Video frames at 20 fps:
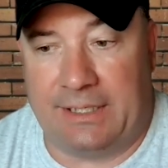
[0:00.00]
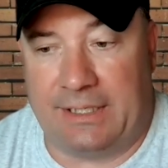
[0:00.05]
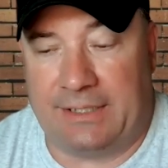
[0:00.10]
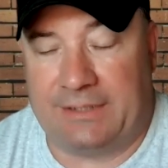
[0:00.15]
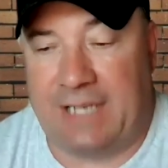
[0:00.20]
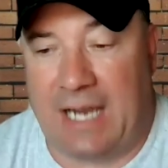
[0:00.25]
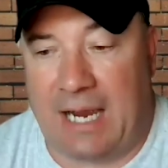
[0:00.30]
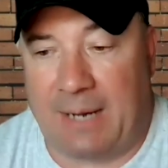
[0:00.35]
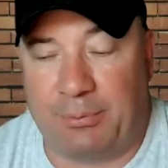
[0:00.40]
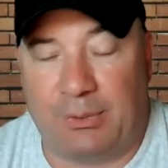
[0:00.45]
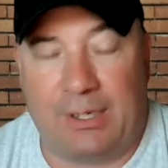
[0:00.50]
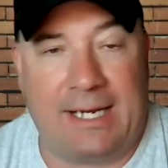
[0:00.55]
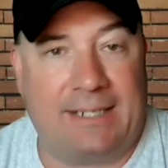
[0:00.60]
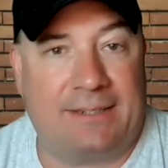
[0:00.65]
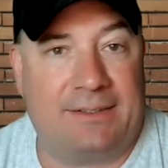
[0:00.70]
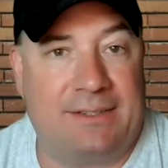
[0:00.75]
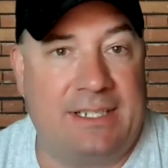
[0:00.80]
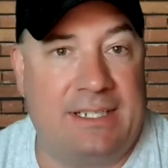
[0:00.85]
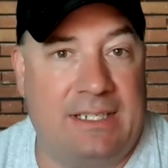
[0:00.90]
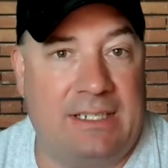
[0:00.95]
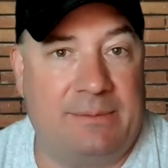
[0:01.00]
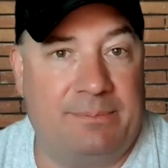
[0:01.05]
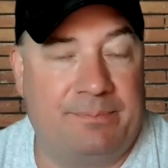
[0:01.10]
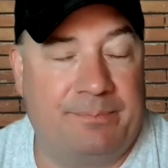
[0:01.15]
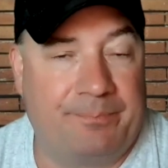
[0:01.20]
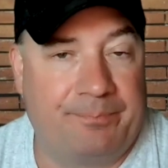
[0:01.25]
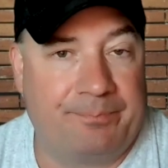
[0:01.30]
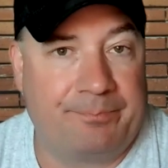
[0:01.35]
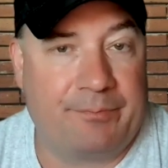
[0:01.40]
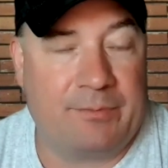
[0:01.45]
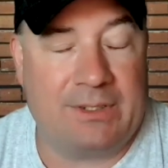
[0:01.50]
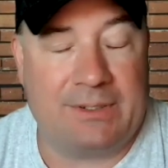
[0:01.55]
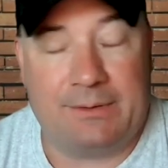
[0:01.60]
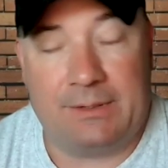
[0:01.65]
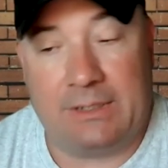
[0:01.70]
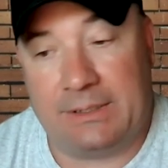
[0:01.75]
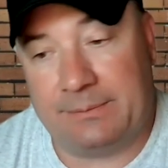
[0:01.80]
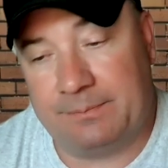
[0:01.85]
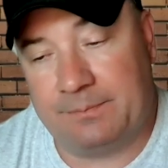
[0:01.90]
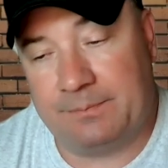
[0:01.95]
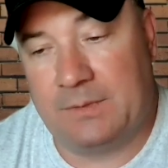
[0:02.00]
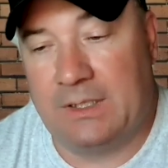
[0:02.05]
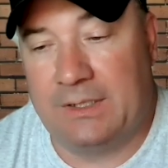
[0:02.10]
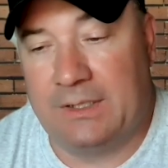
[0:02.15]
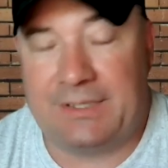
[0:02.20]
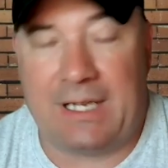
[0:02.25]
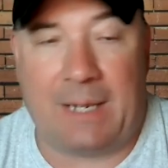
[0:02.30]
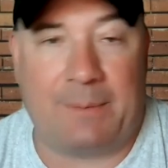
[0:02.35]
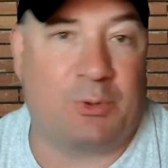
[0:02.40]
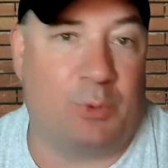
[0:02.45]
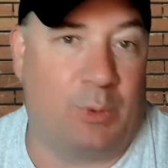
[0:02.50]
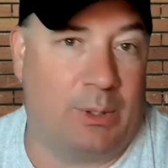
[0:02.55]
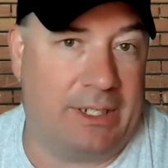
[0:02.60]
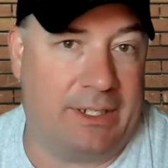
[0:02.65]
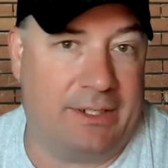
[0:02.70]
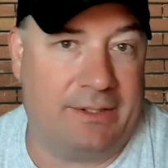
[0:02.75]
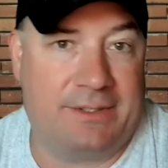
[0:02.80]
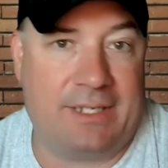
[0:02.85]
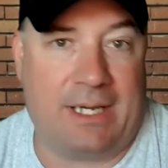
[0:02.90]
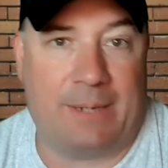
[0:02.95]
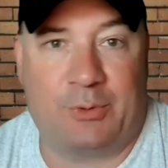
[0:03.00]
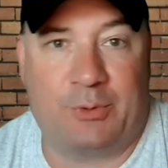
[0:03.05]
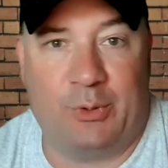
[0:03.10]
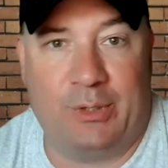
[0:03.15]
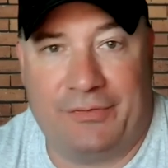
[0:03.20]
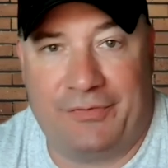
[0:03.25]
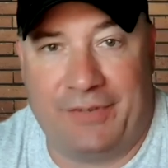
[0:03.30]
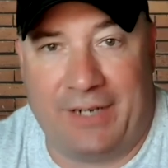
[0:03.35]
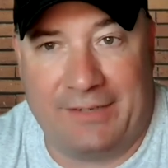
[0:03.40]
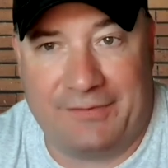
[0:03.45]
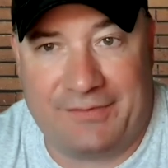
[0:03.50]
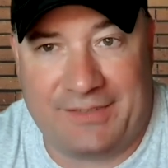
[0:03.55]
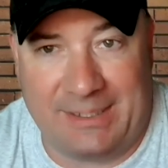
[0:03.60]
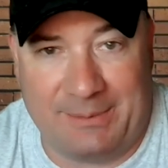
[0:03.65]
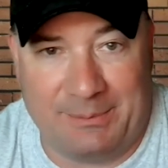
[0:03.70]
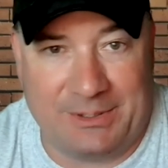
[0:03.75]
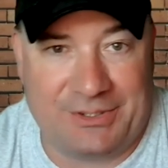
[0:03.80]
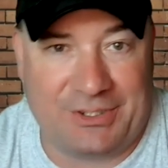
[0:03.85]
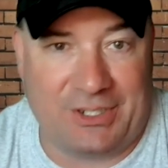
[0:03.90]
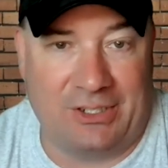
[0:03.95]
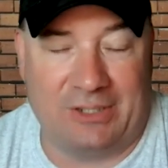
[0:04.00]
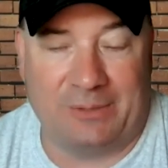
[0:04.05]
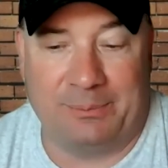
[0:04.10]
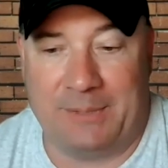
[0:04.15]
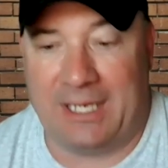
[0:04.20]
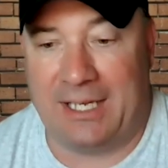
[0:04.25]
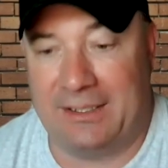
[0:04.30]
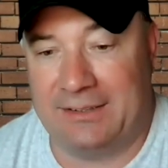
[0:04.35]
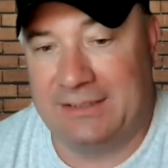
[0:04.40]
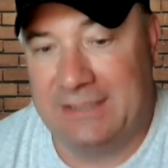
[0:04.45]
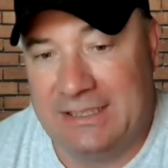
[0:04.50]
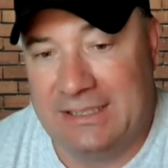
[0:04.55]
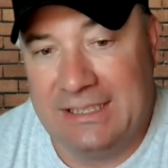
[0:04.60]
top ranked team, well, top 20, top 25 team, let's call them that.